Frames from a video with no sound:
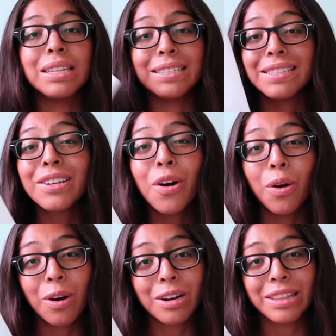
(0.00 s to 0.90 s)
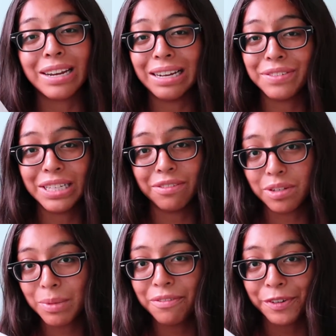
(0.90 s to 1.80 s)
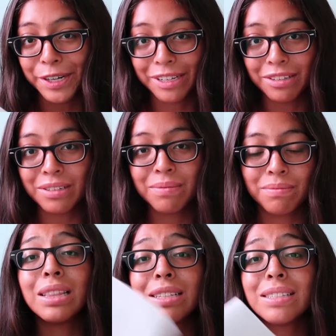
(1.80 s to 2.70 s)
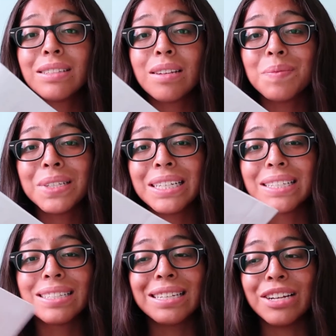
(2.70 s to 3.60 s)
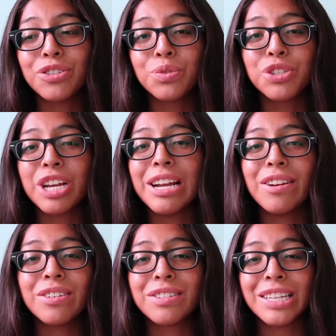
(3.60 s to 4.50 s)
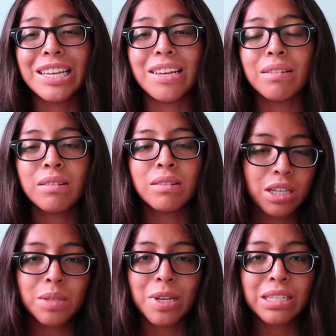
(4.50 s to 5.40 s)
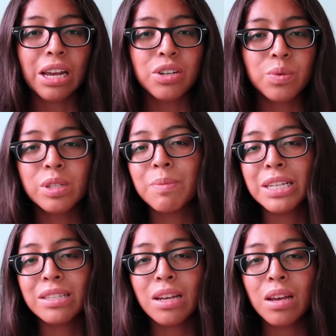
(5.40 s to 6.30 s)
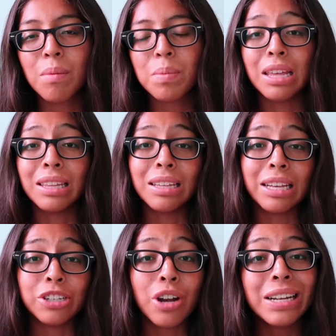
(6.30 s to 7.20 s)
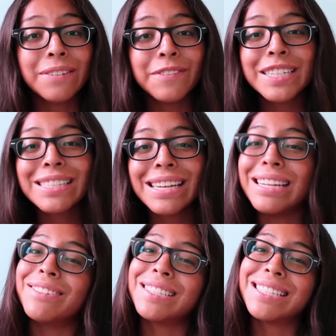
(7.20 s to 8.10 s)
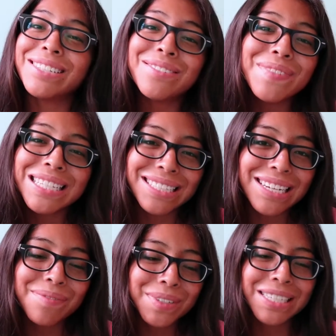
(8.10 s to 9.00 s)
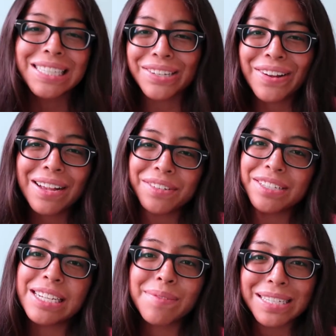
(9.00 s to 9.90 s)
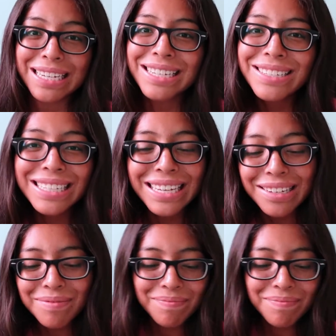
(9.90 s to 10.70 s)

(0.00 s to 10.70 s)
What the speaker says: This is a card that I have to give to my friend. And this is some like schedule change thingy because my schedule was messed up and then they tried to fix it and it was still messed up. So now I have to change my schedule again.